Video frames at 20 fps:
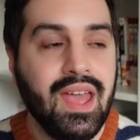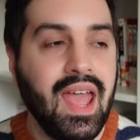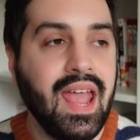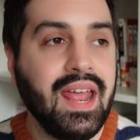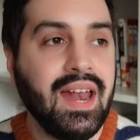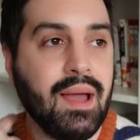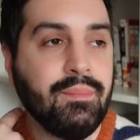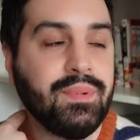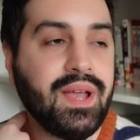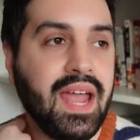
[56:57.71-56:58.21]

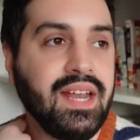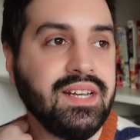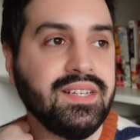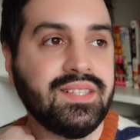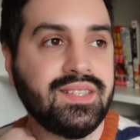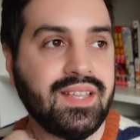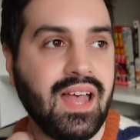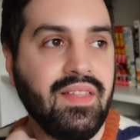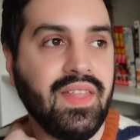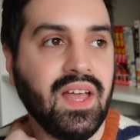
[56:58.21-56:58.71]
And I'm kind of
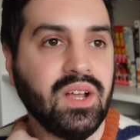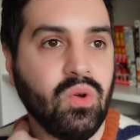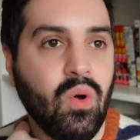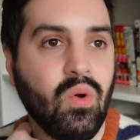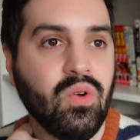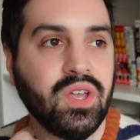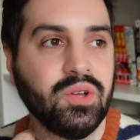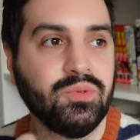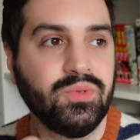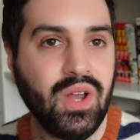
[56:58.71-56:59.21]
sad that
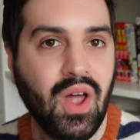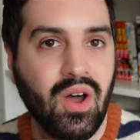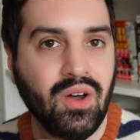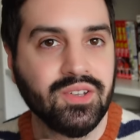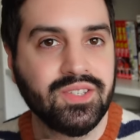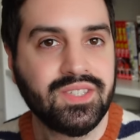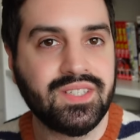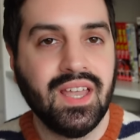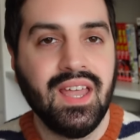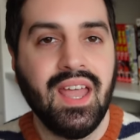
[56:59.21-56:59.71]
Goku
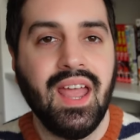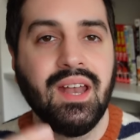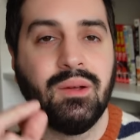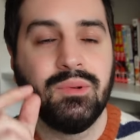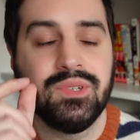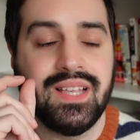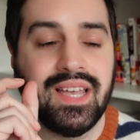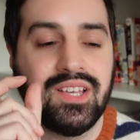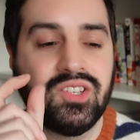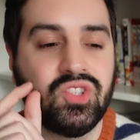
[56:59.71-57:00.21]
lost and it
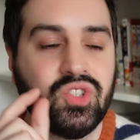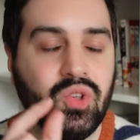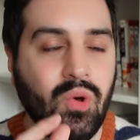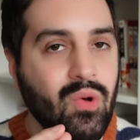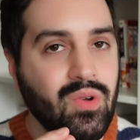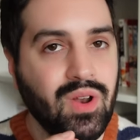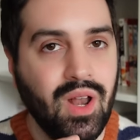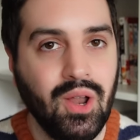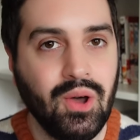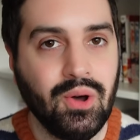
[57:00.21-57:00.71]
was like
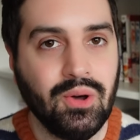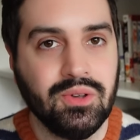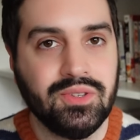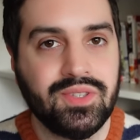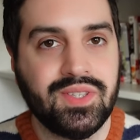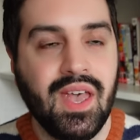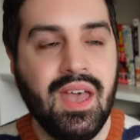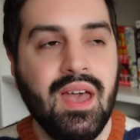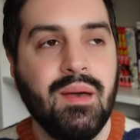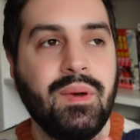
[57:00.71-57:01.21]
so
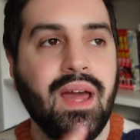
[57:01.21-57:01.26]
close.